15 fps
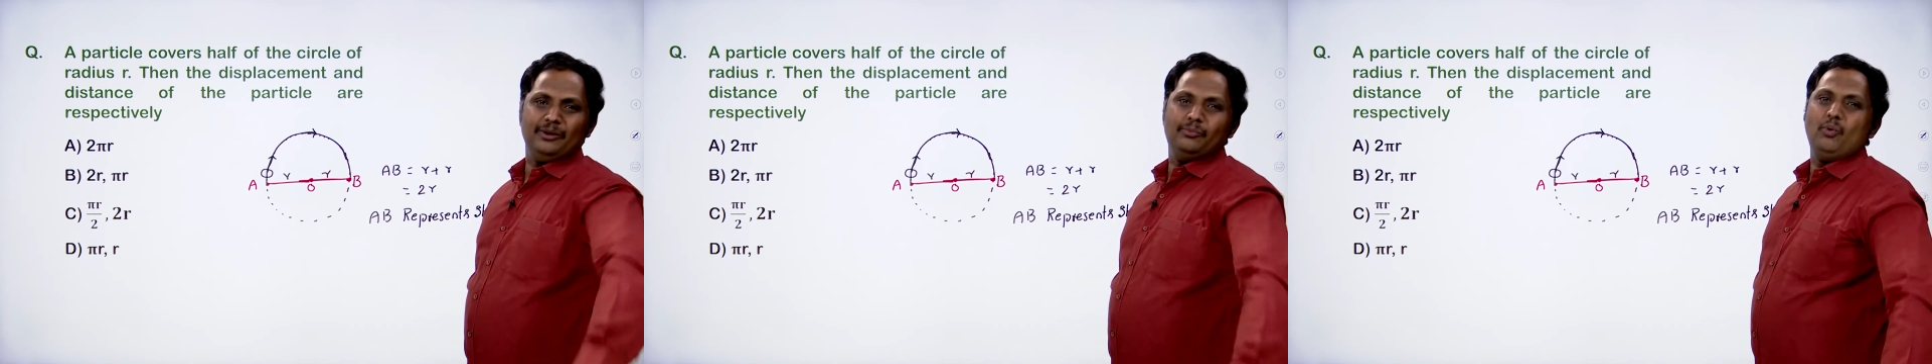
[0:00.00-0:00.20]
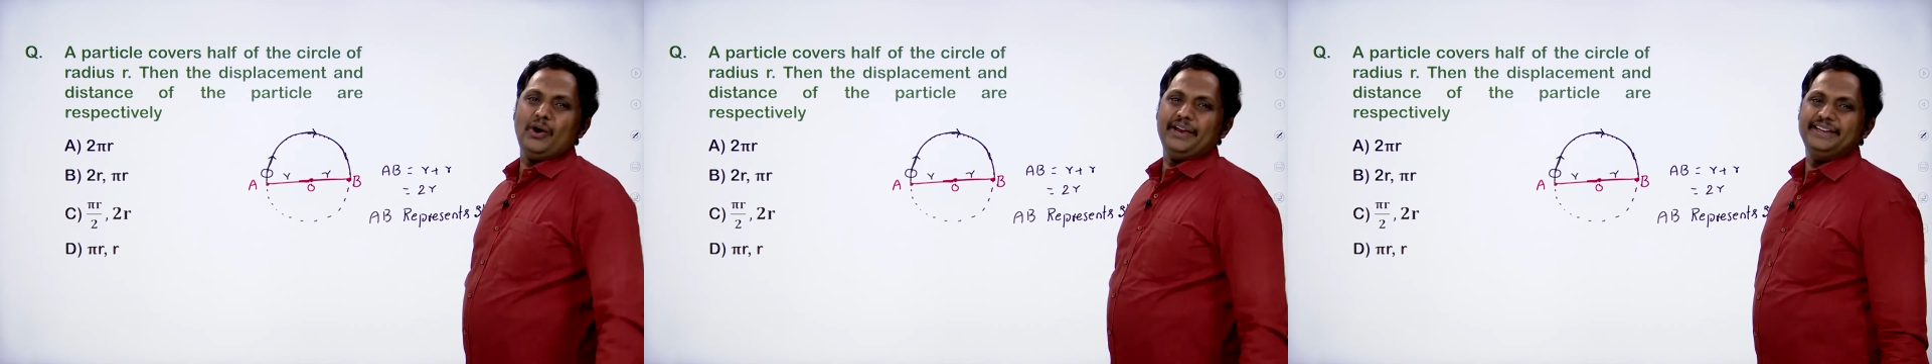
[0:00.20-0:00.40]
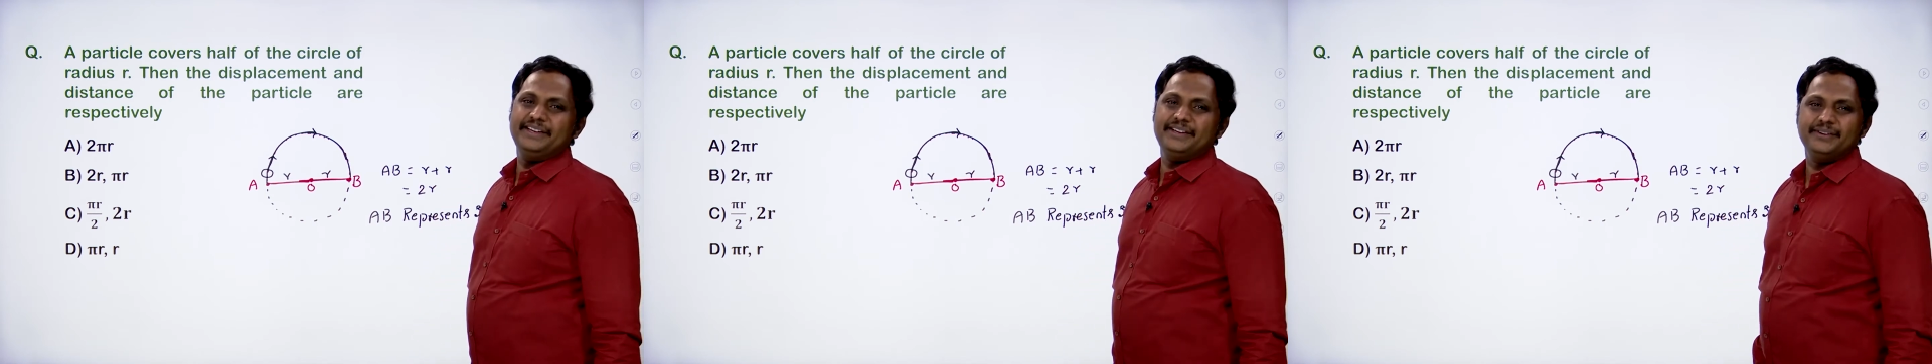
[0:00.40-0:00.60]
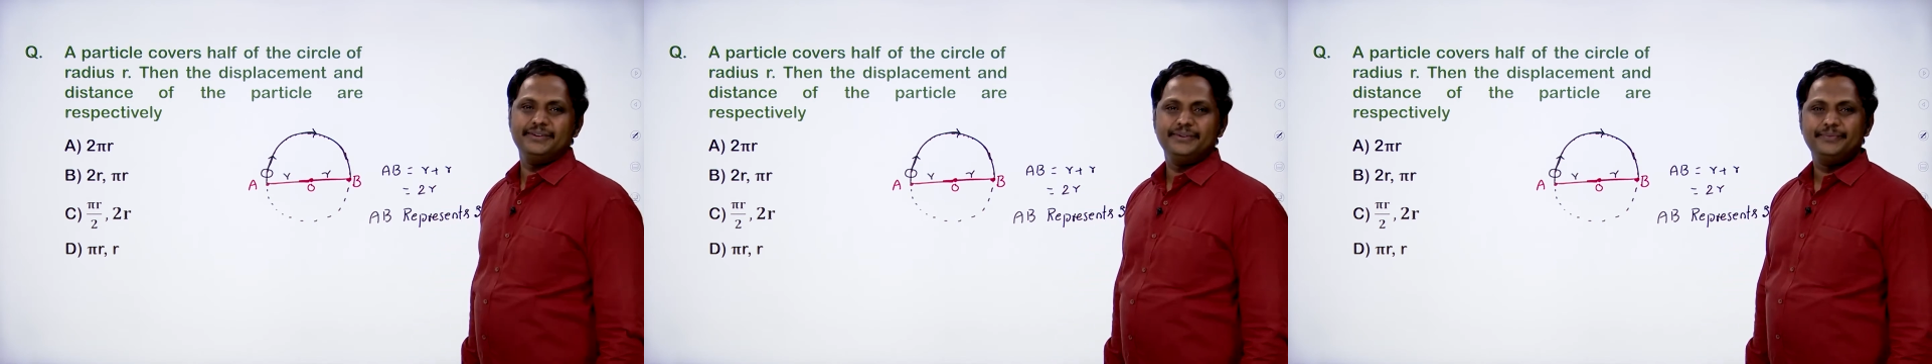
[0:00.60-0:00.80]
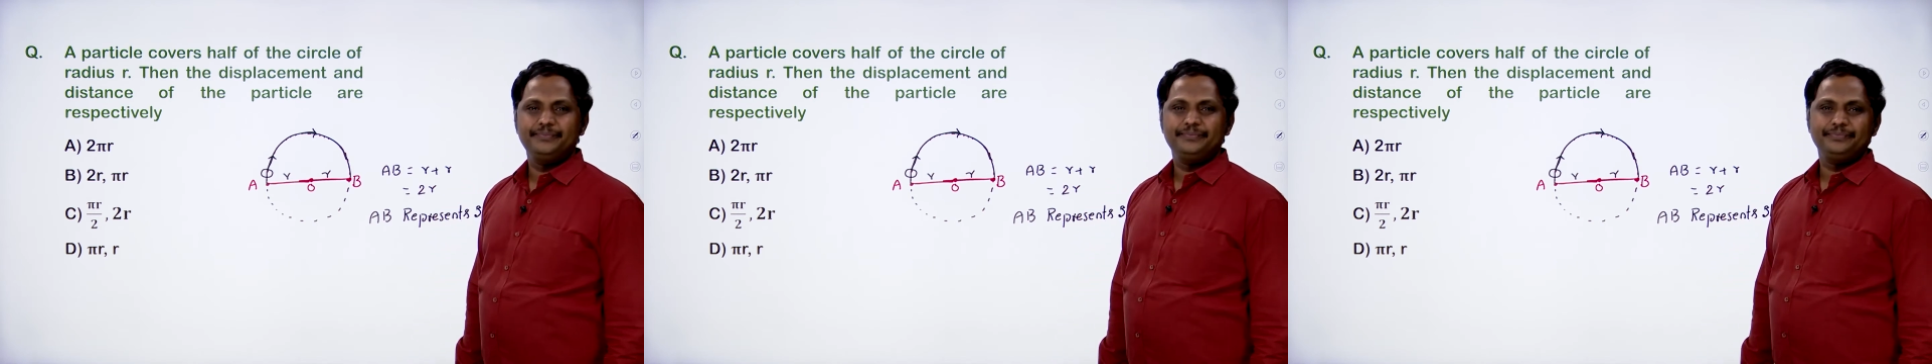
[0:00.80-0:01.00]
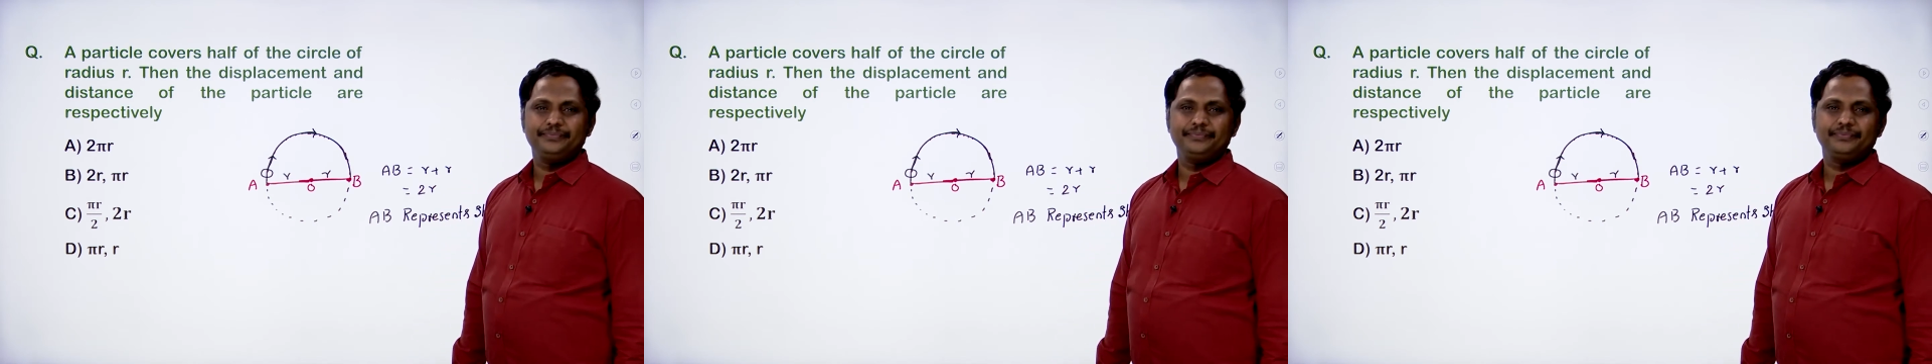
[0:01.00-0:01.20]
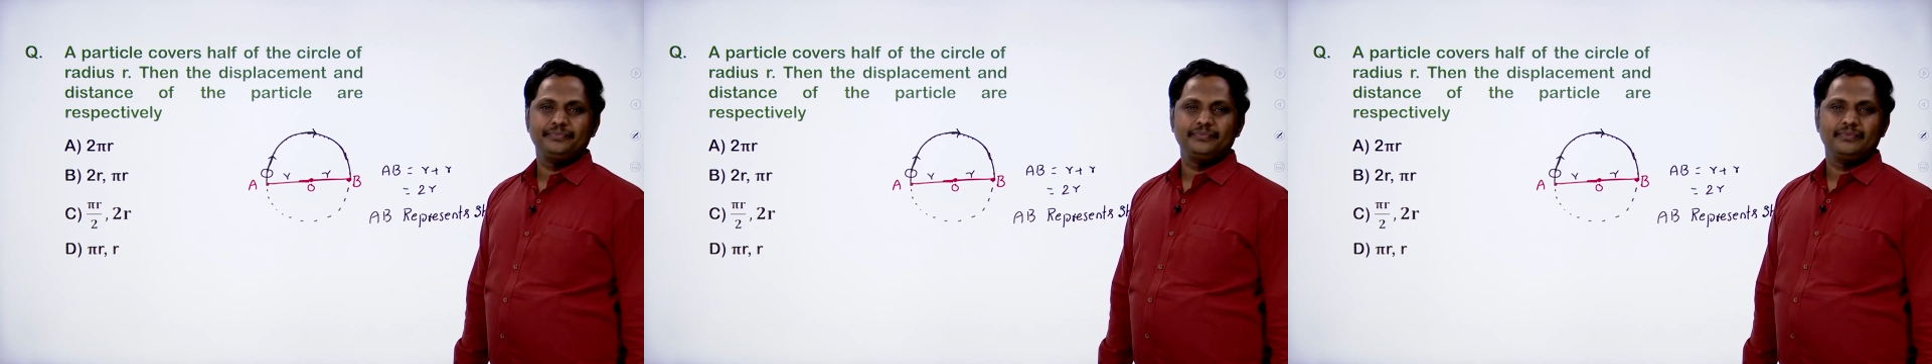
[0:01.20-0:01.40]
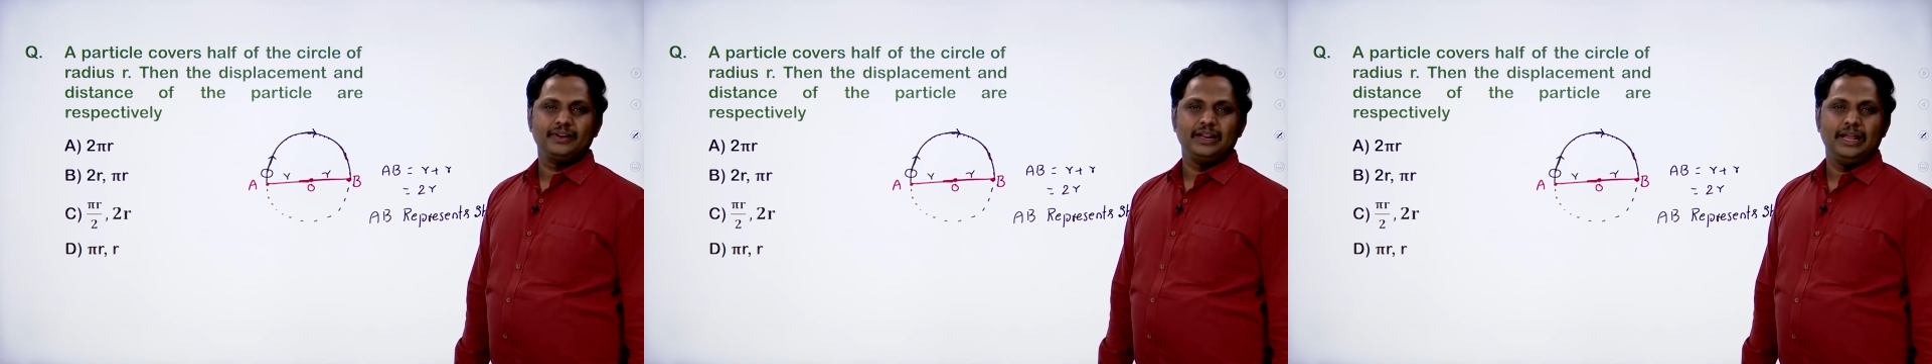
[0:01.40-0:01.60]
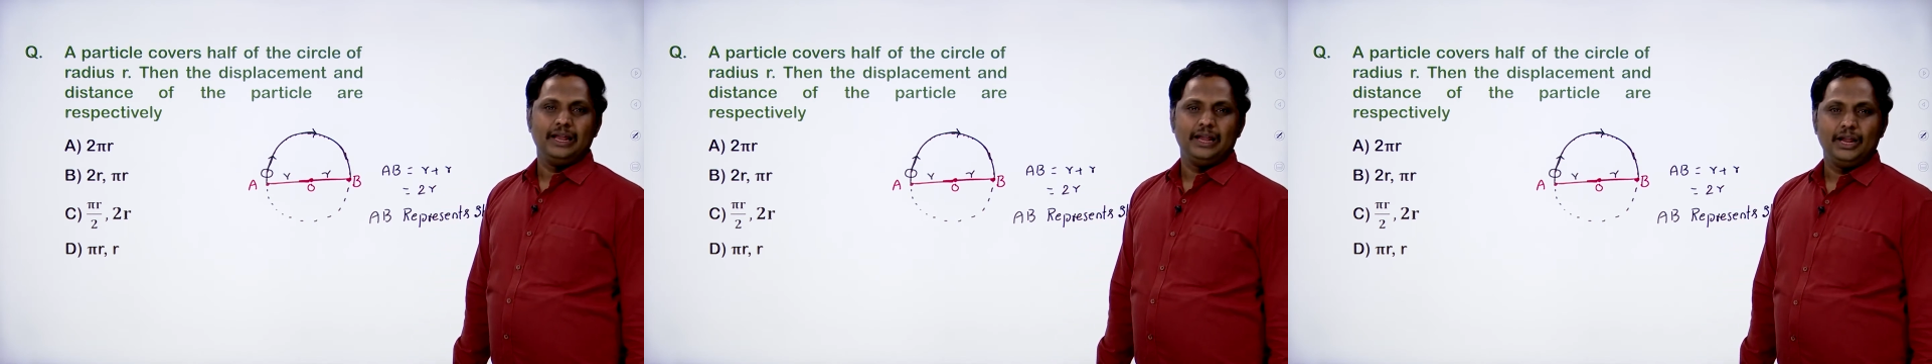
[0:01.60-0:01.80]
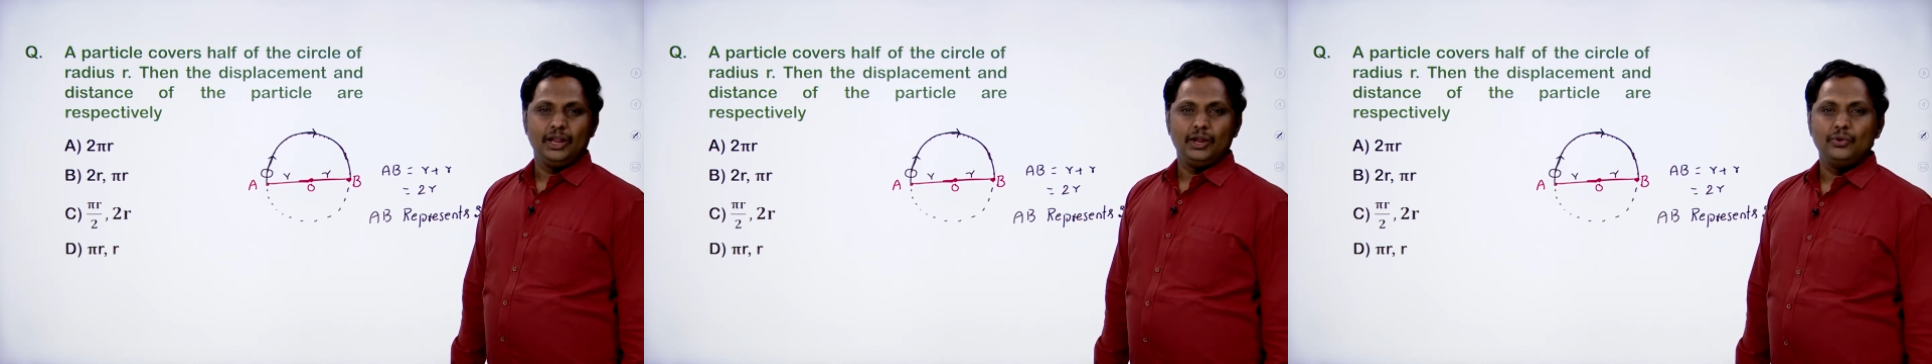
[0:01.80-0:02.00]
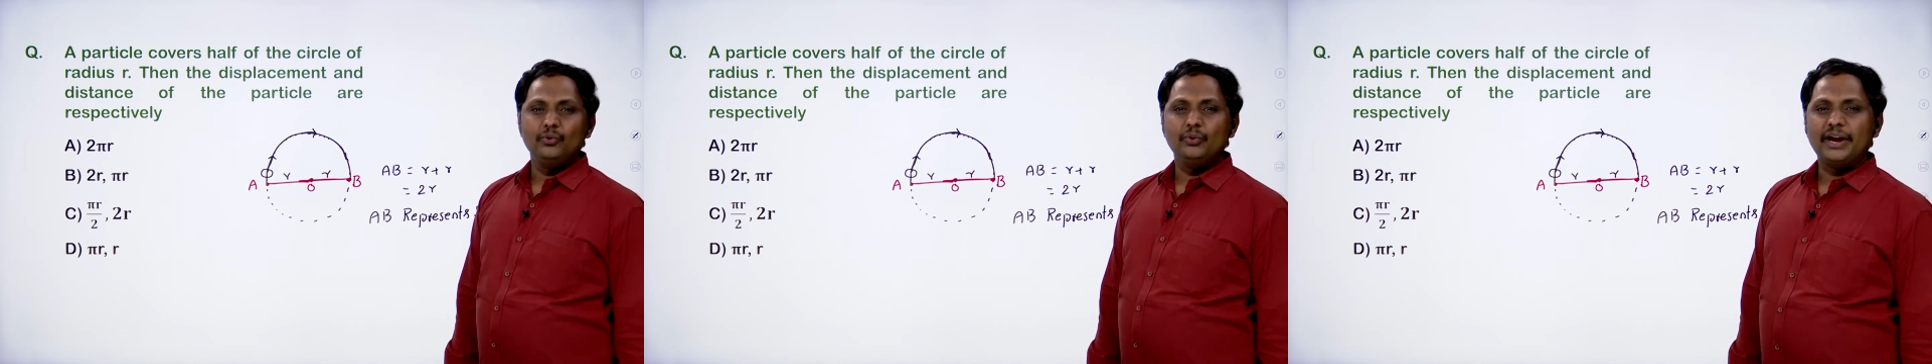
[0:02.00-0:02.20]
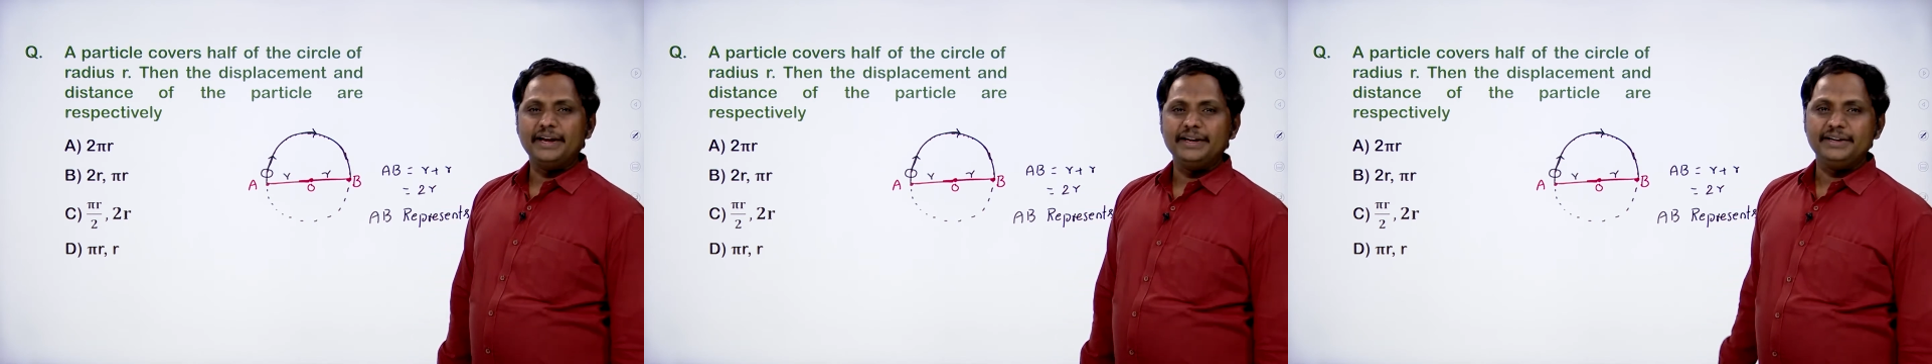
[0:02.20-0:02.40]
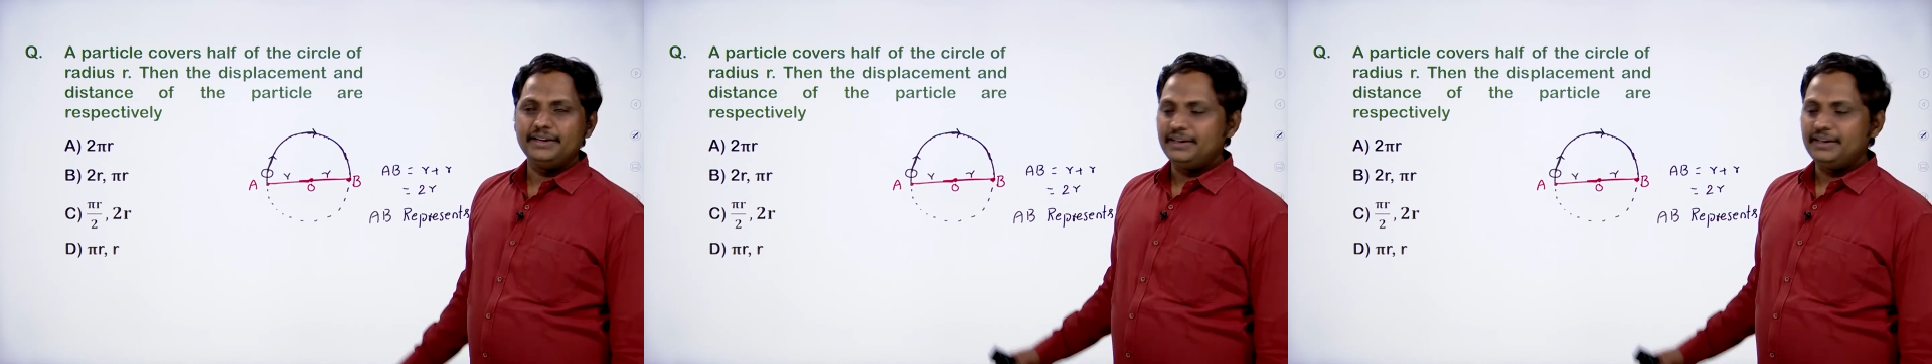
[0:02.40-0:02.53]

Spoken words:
point, you can